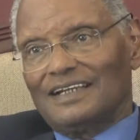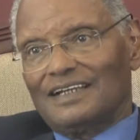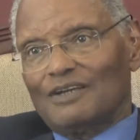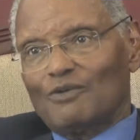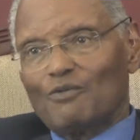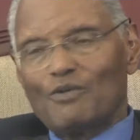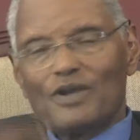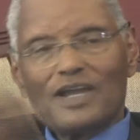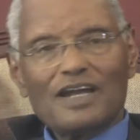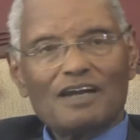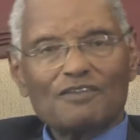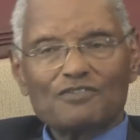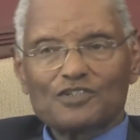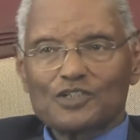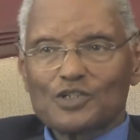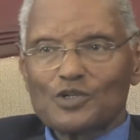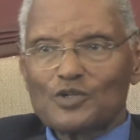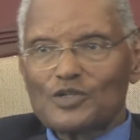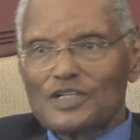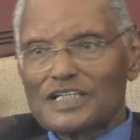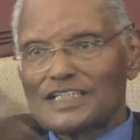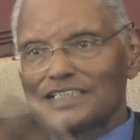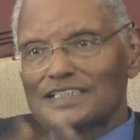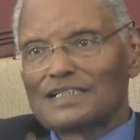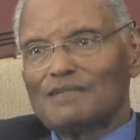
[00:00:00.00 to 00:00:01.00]
We have shown
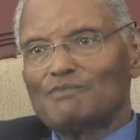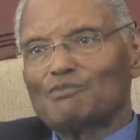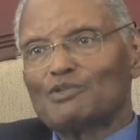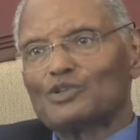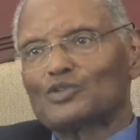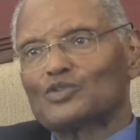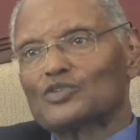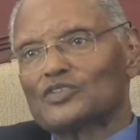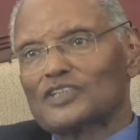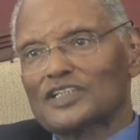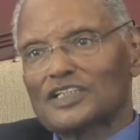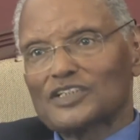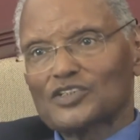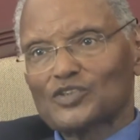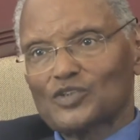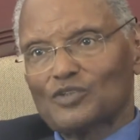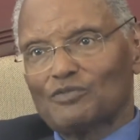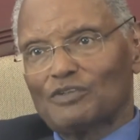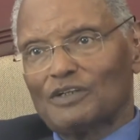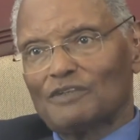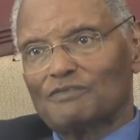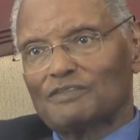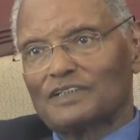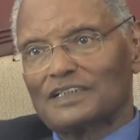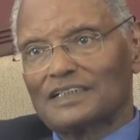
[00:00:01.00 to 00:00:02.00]
example to the rest of
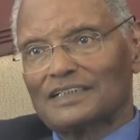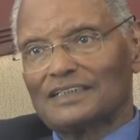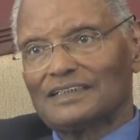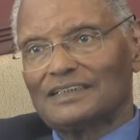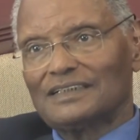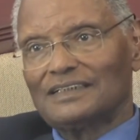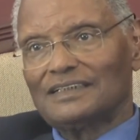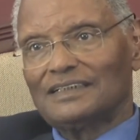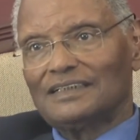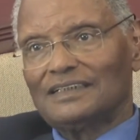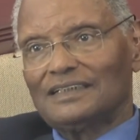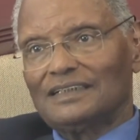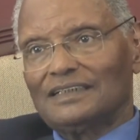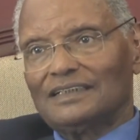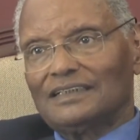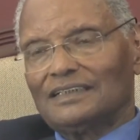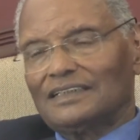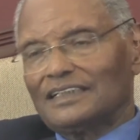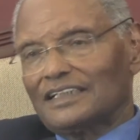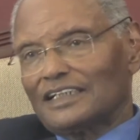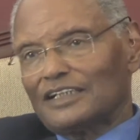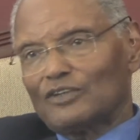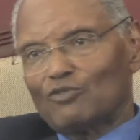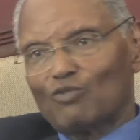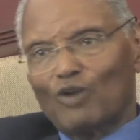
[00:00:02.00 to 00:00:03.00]
Africa.
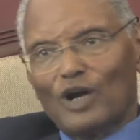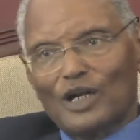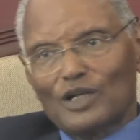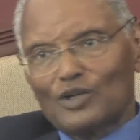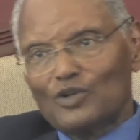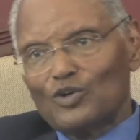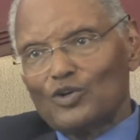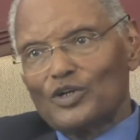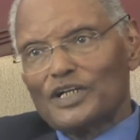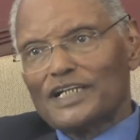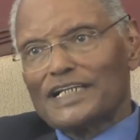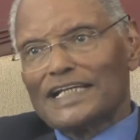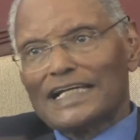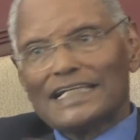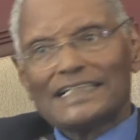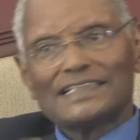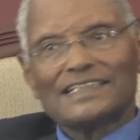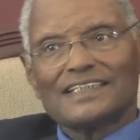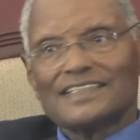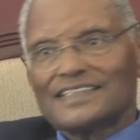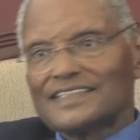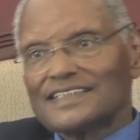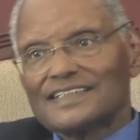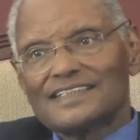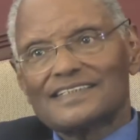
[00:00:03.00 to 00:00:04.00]
In one go in
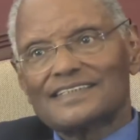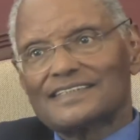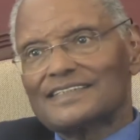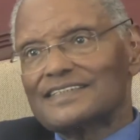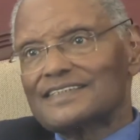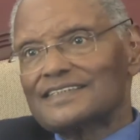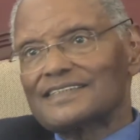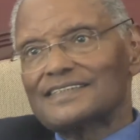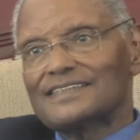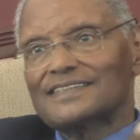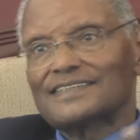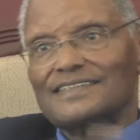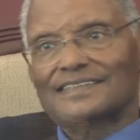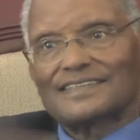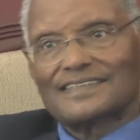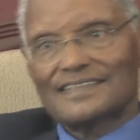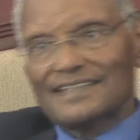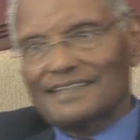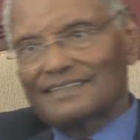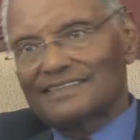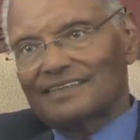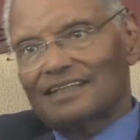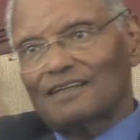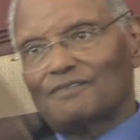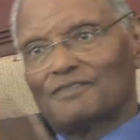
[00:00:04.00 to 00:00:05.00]
1960s,
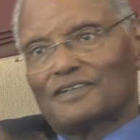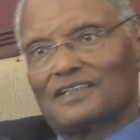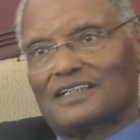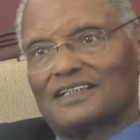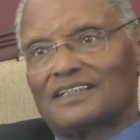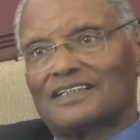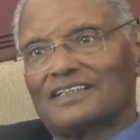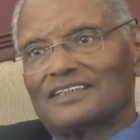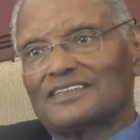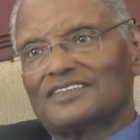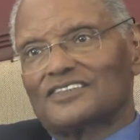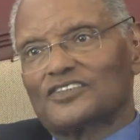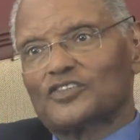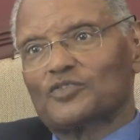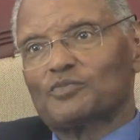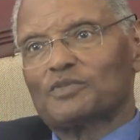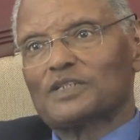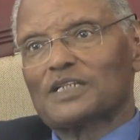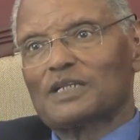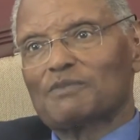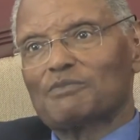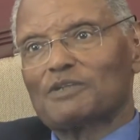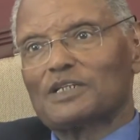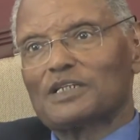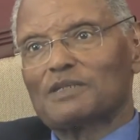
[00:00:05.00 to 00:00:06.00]
30 African countries
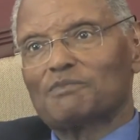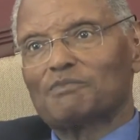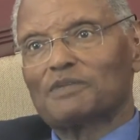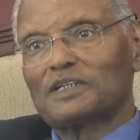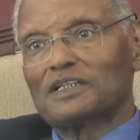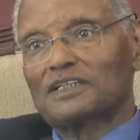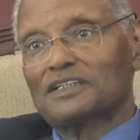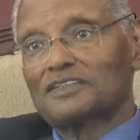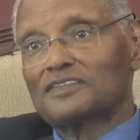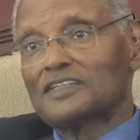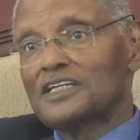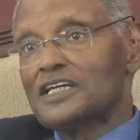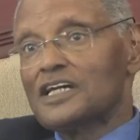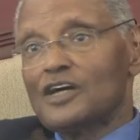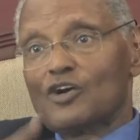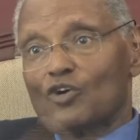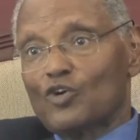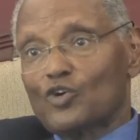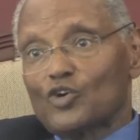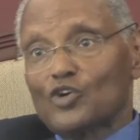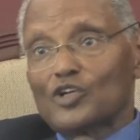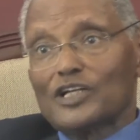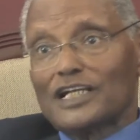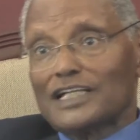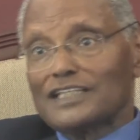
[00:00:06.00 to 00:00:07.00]
became independent.
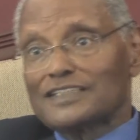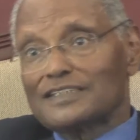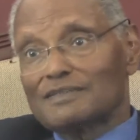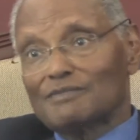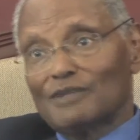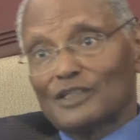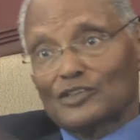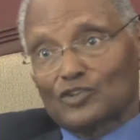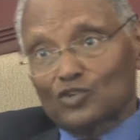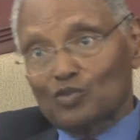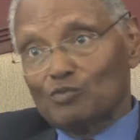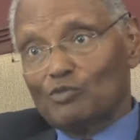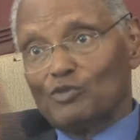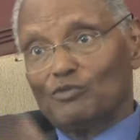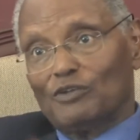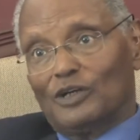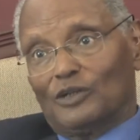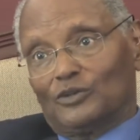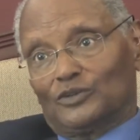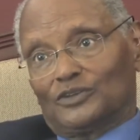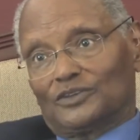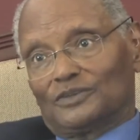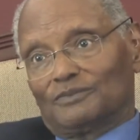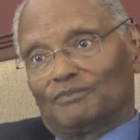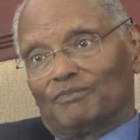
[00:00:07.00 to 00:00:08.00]
Colonialism had to move out.